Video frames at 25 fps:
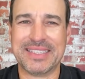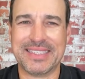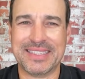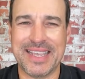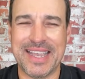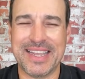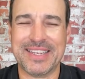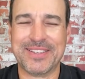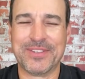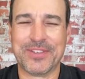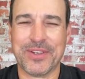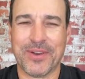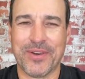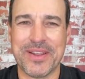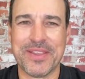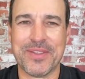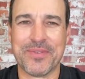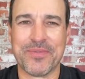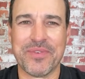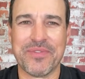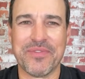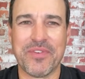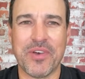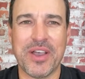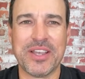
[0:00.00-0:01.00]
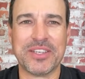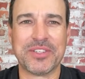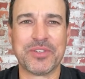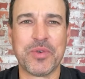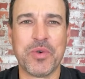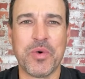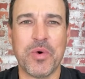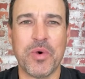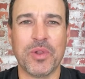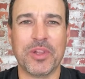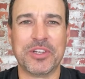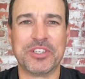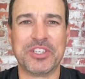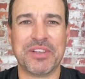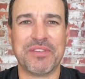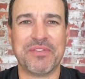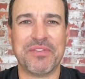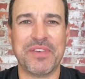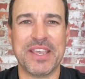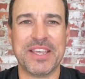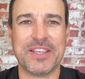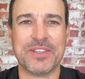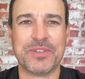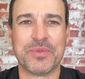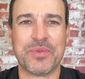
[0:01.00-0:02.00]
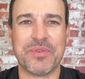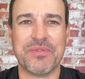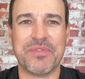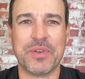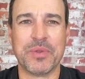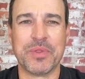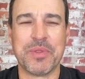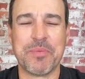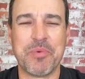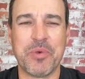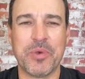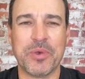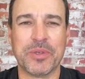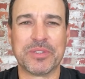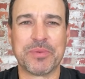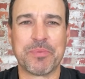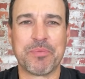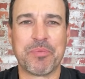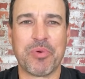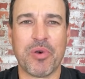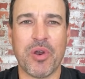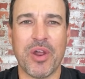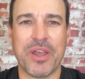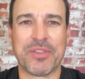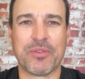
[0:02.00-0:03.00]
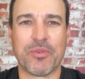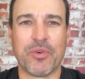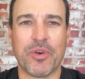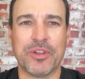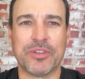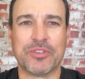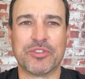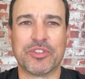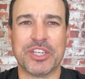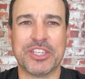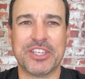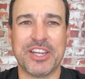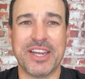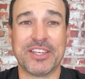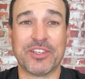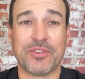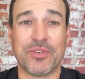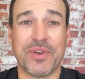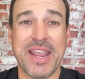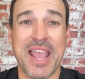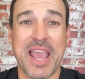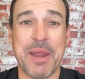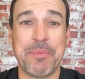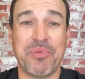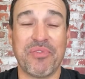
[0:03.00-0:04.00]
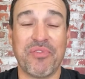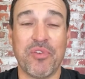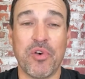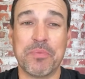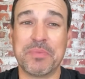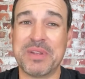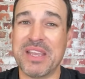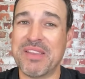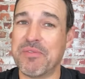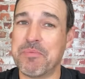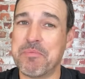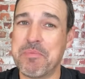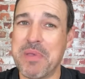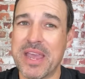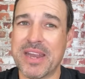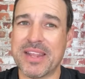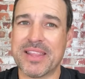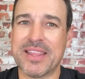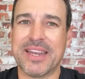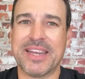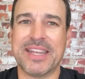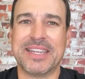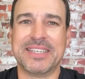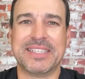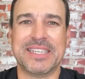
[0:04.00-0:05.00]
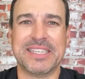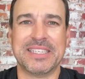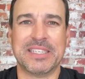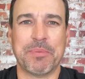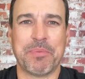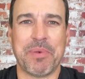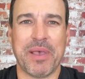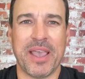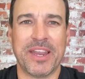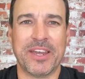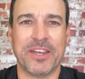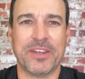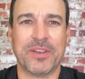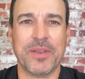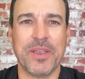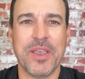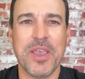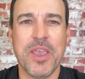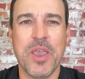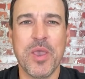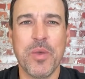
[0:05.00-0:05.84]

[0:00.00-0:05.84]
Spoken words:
said the revised CoreLogic figures revealed the Perth price growth trajectory had performed even better than anticipated,